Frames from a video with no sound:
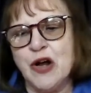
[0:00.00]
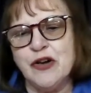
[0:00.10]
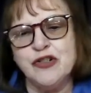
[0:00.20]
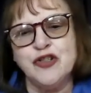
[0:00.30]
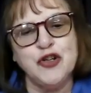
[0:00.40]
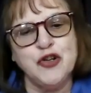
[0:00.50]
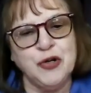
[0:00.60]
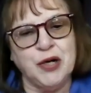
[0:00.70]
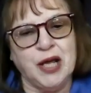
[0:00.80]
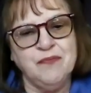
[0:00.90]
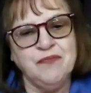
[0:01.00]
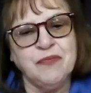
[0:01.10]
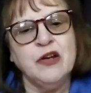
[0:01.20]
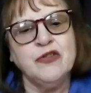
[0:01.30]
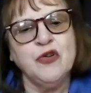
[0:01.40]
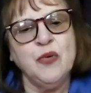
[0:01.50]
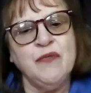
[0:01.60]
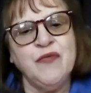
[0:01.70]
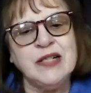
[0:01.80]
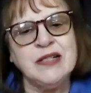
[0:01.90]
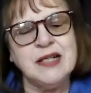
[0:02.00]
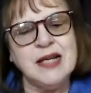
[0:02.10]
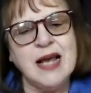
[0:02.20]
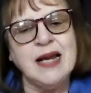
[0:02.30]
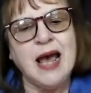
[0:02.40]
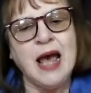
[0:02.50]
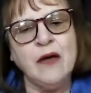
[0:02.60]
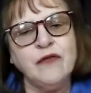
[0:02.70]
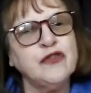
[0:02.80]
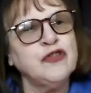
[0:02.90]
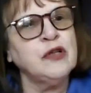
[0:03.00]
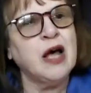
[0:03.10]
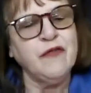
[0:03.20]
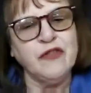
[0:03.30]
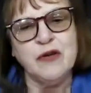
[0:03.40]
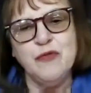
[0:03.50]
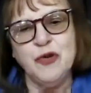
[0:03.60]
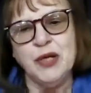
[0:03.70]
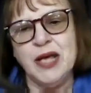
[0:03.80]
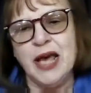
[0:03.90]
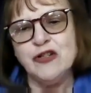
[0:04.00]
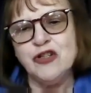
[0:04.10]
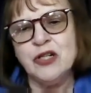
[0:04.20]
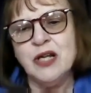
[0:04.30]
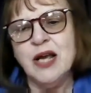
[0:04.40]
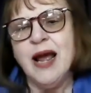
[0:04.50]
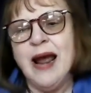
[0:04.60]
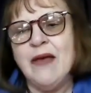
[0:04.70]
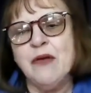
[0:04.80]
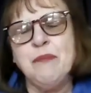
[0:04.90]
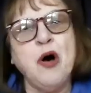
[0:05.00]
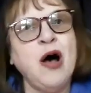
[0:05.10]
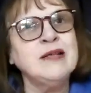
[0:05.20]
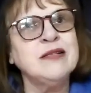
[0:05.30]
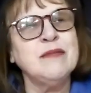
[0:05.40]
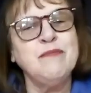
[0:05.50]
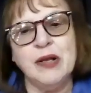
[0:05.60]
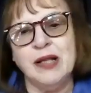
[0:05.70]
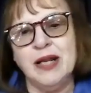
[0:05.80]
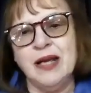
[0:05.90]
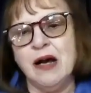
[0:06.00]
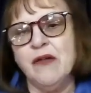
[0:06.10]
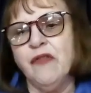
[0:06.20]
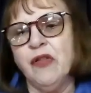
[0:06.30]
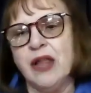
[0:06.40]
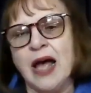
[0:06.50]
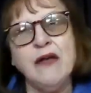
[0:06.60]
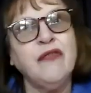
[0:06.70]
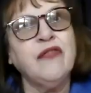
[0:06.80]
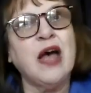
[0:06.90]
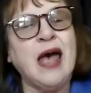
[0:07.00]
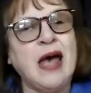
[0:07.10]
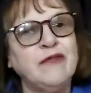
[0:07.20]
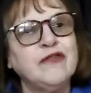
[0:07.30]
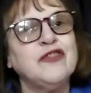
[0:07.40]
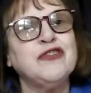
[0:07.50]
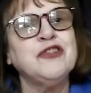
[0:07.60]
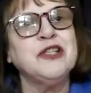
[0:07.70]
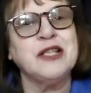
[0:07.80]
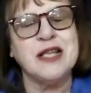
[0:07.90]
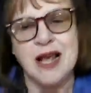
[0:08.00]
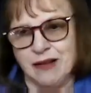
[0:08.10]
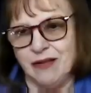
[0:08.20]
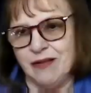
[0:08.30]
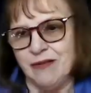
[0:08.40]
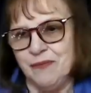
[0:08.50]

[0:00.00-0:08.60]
on a journey to investigate afterlife communication and the possibility of life after death.